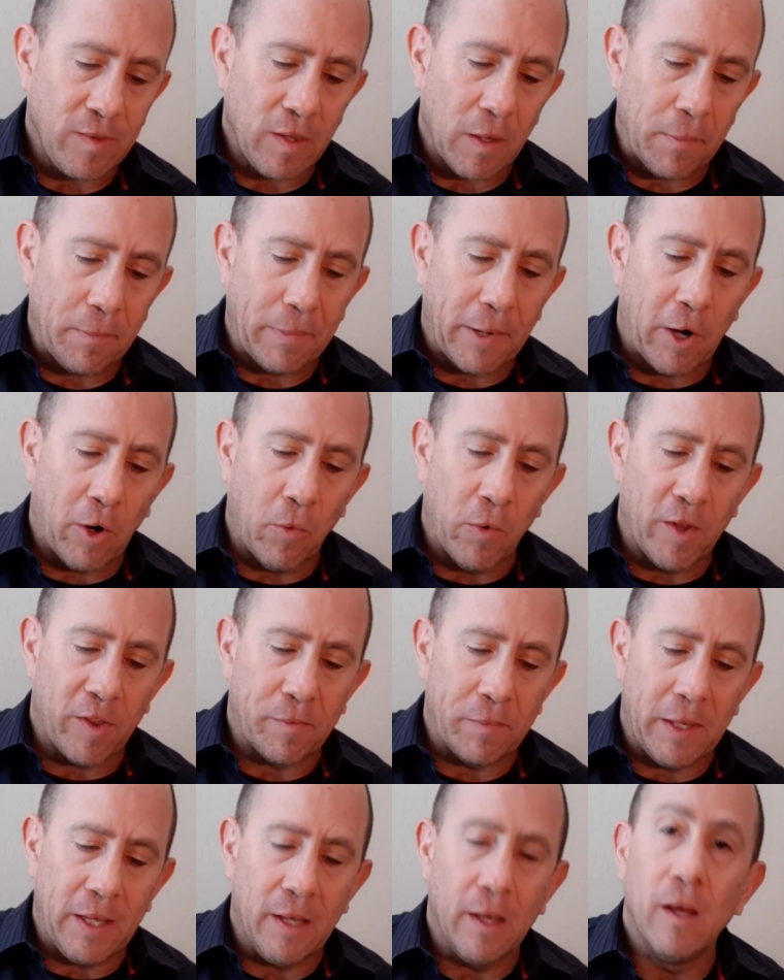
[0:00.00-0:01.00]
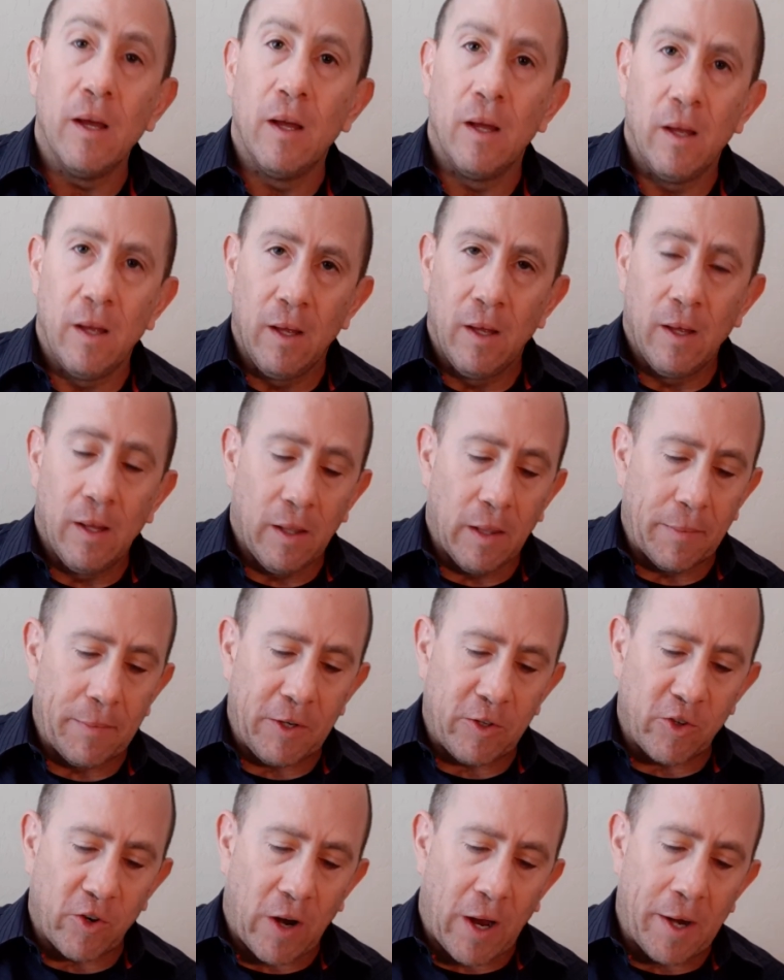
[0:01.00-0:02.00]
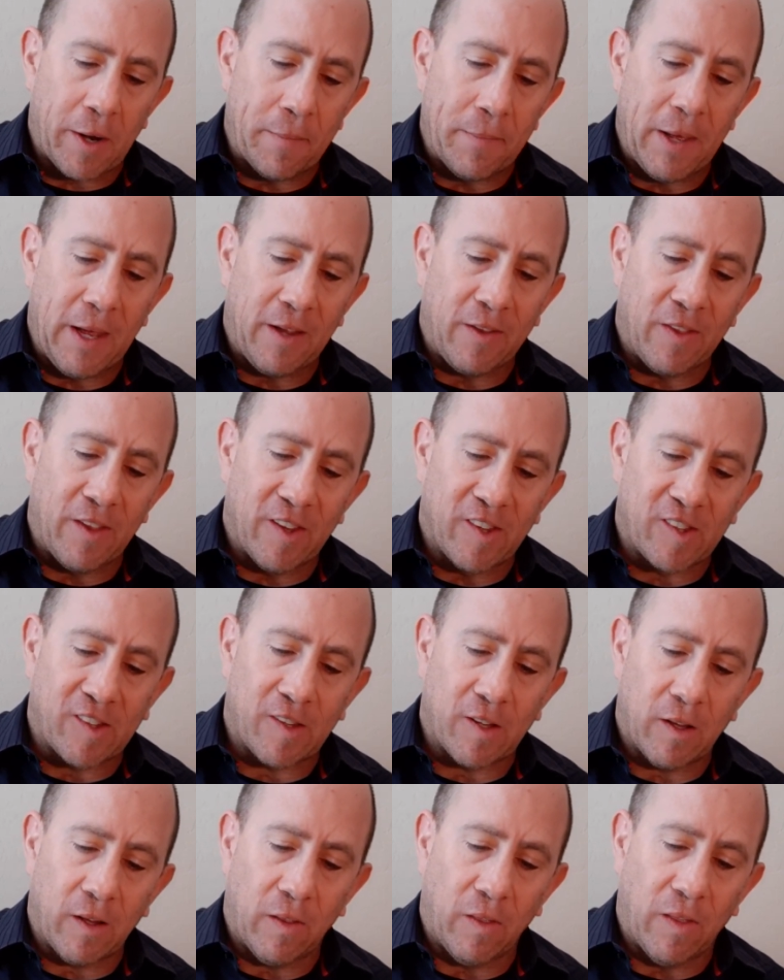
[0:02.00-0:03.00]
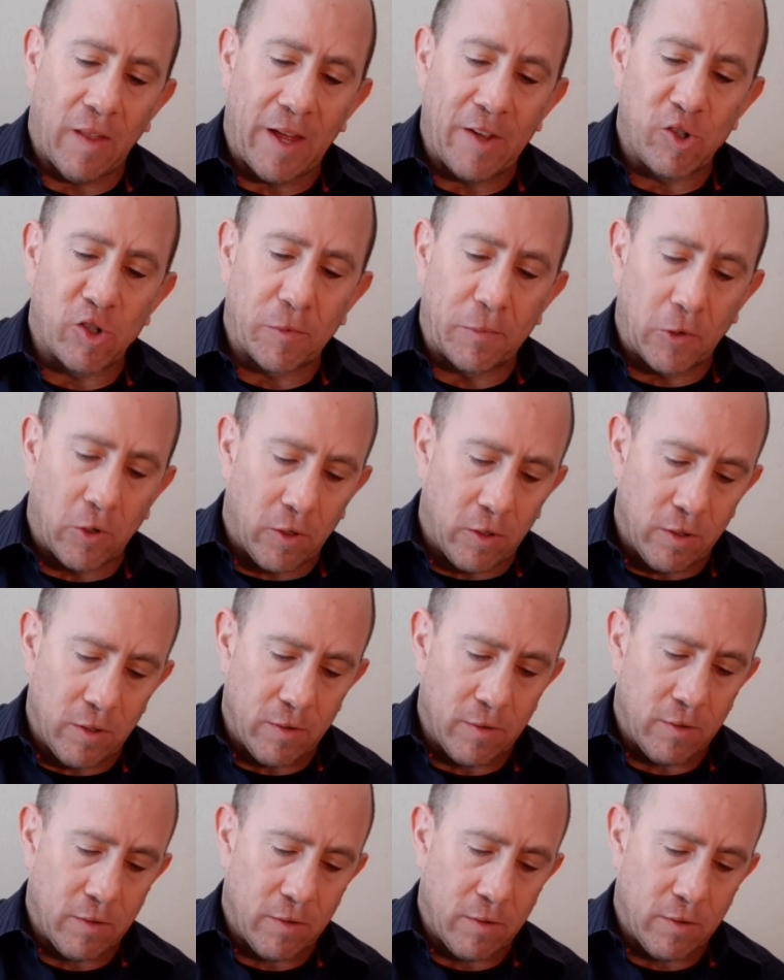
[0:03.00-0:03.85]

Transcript: Bear with me. Let me try to make this legible